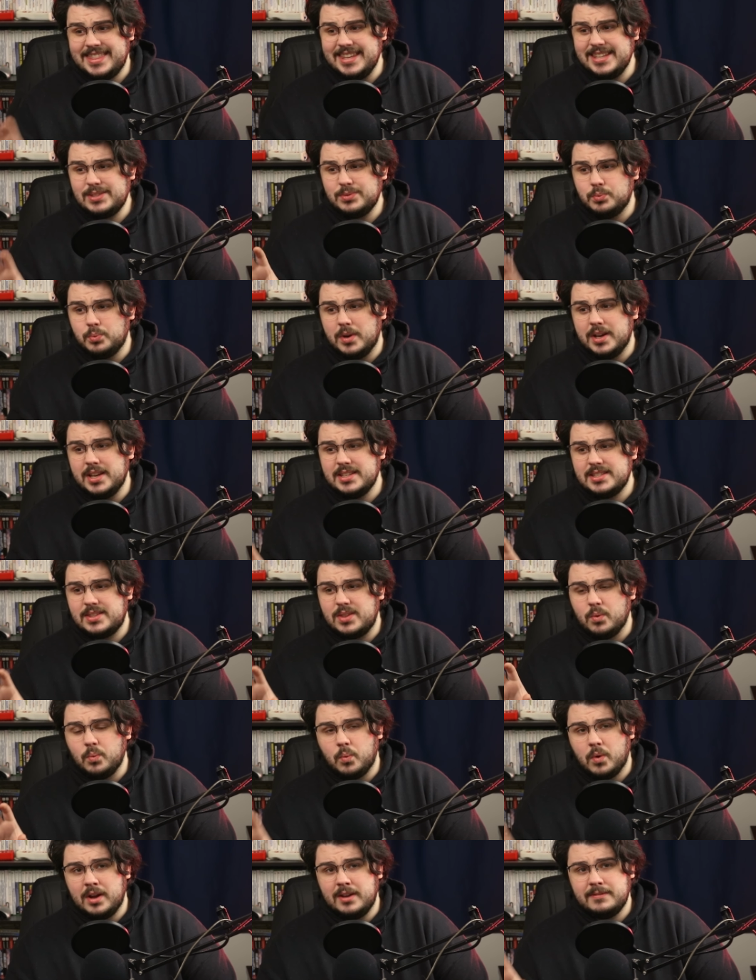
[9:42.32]
this was
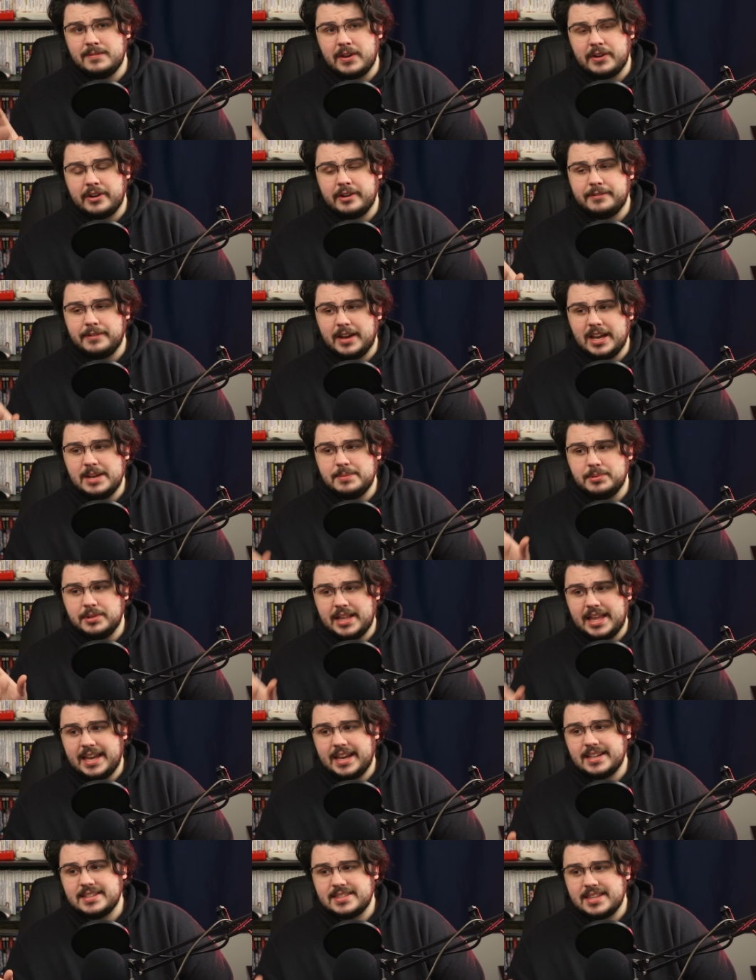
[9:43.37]
the one verifiable
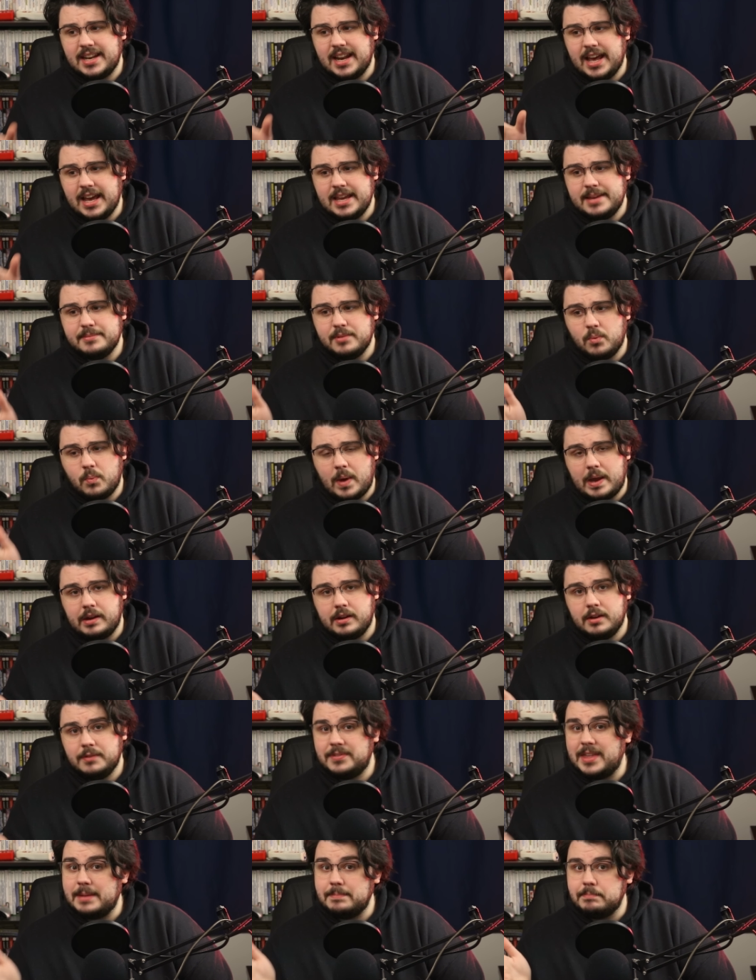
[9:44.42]
ex that I am aware
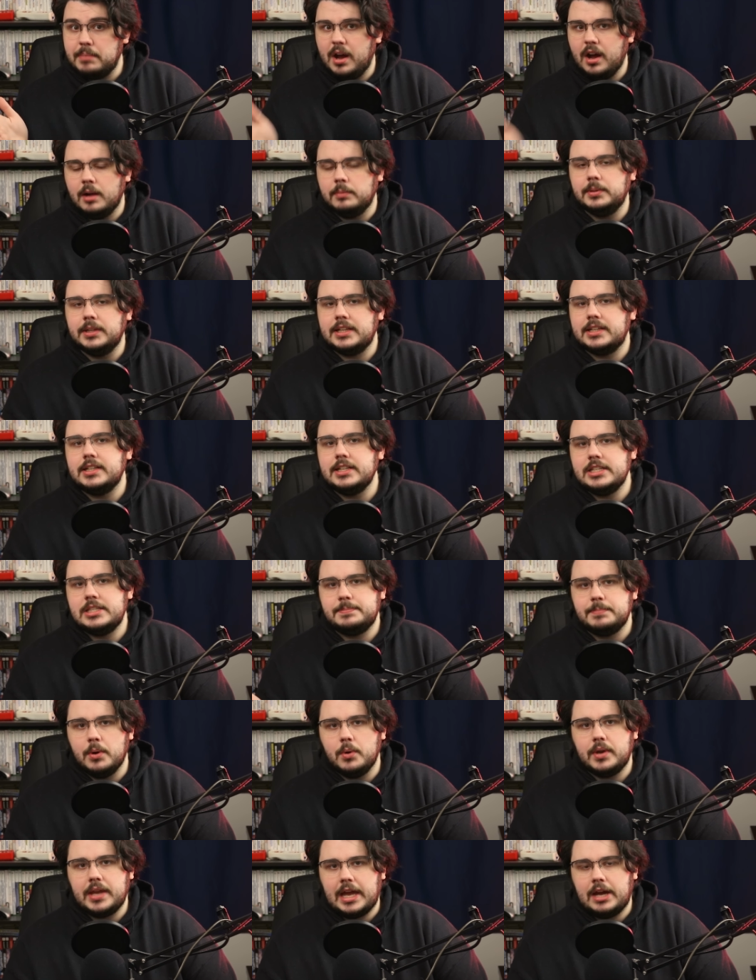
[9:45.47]
of that publicly
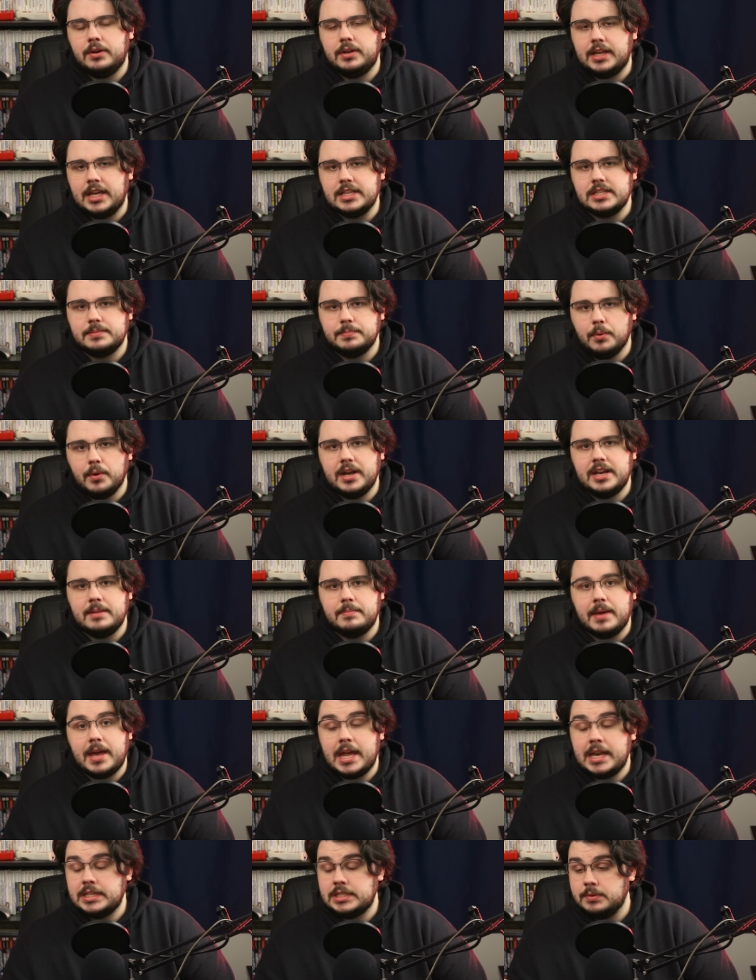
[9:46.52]
spoke out against
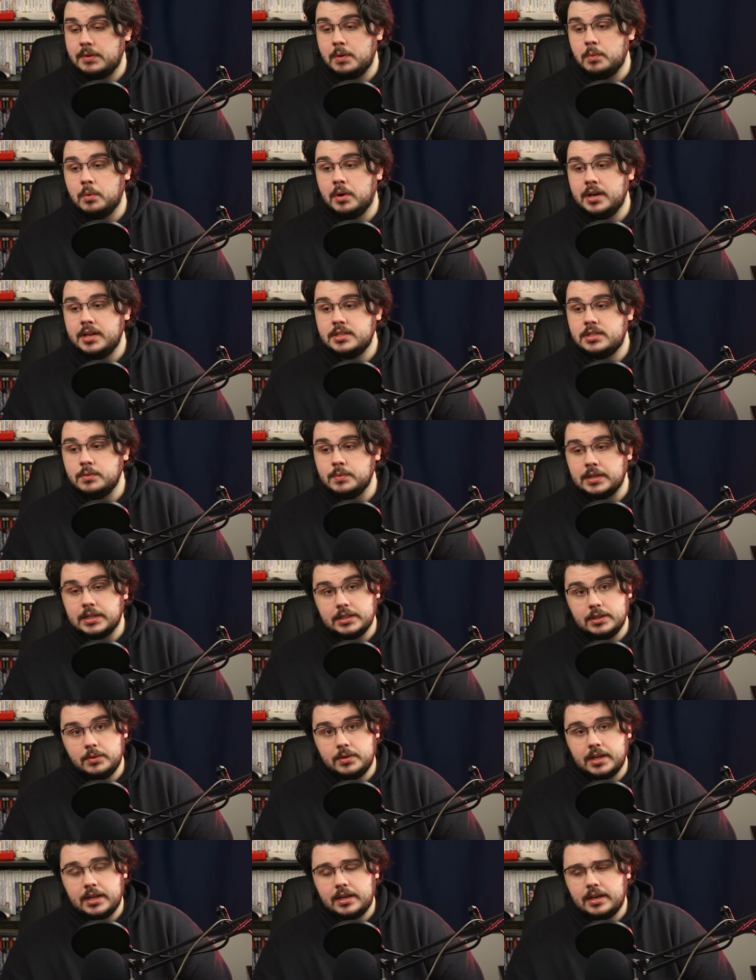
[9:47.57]
Boyinaband, so I wanted to
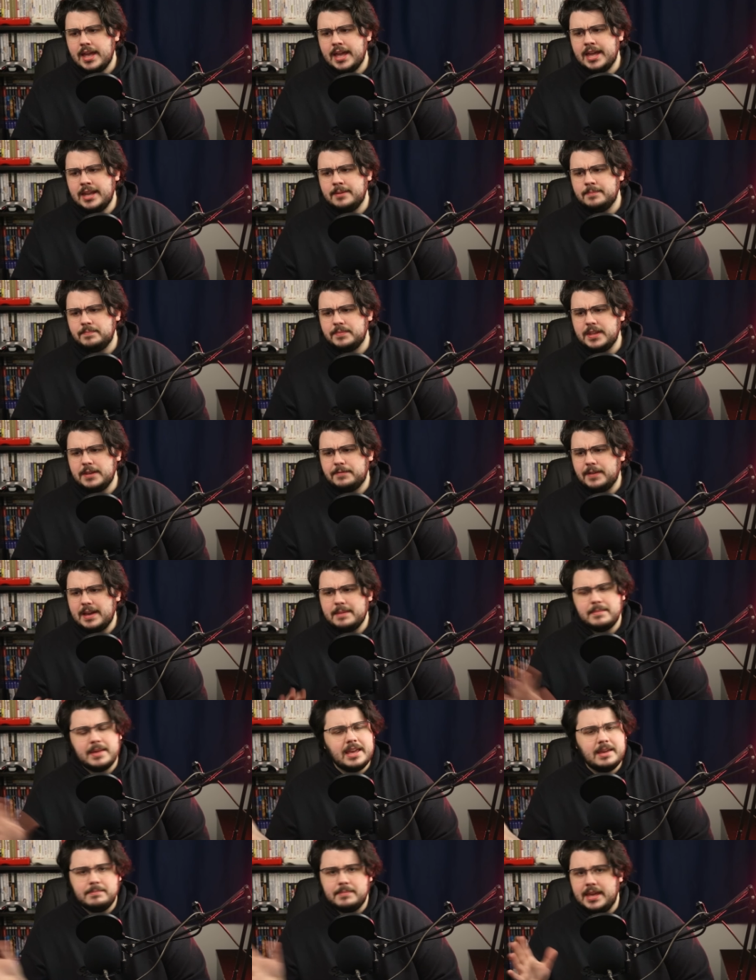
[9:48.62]
include it. And if I
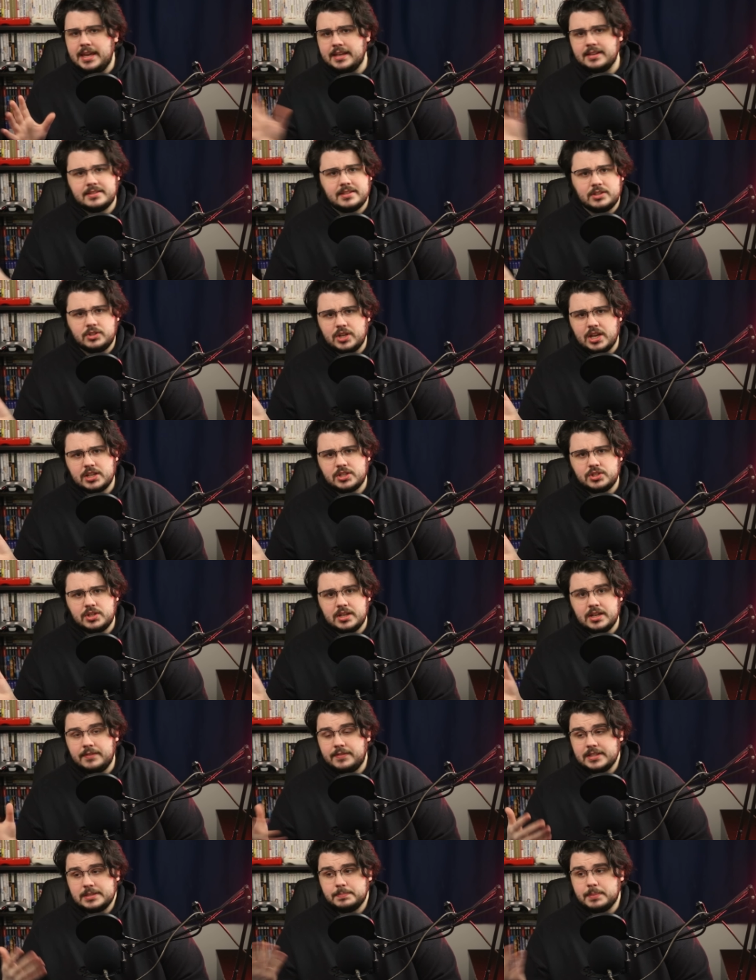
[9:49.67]
may make a
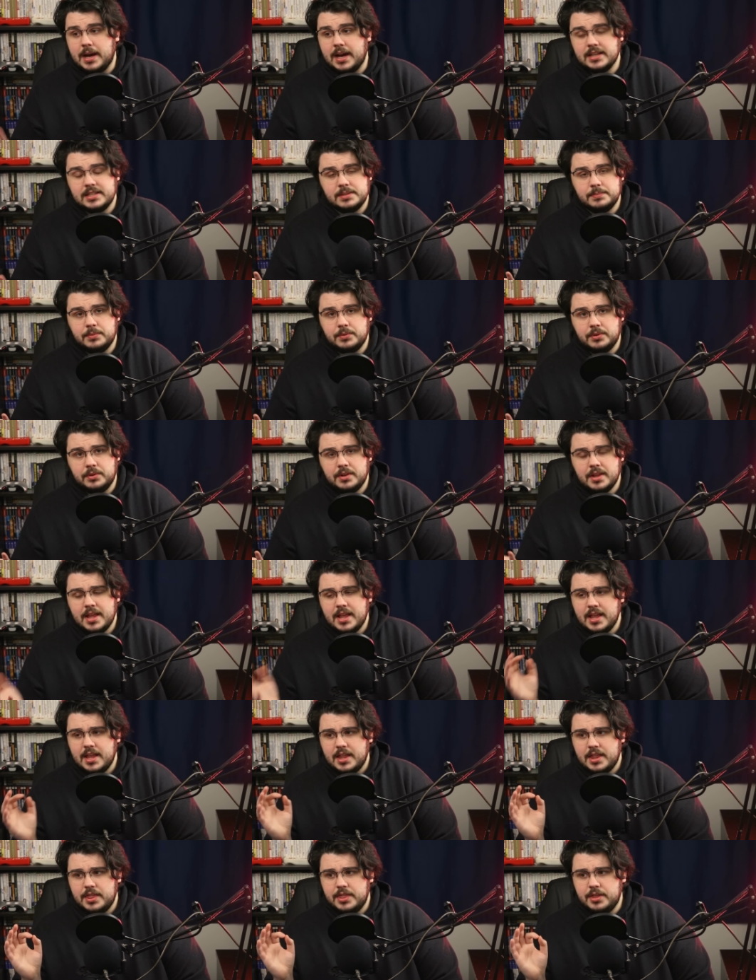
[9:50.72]
suggestion, if it's possible,
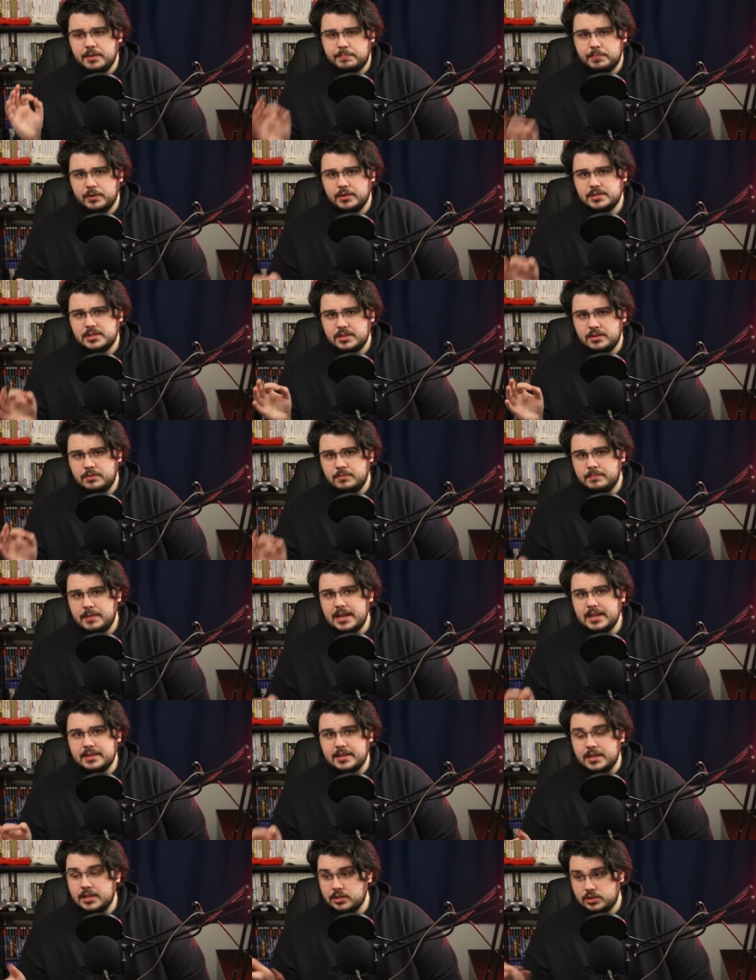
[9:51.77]
the person who
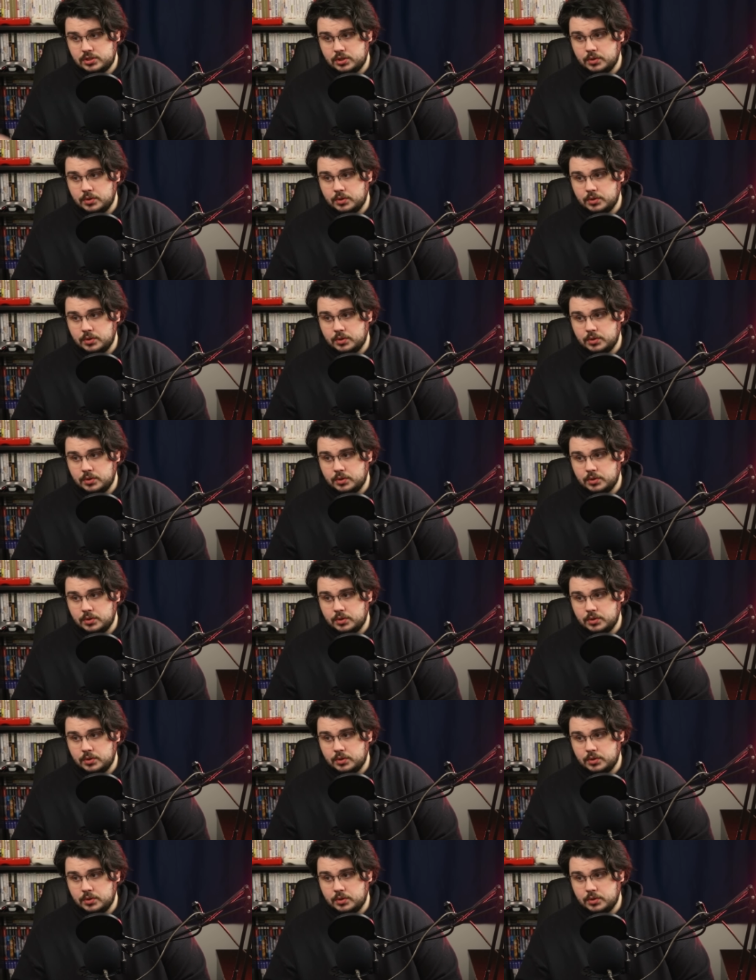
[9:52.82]
made this,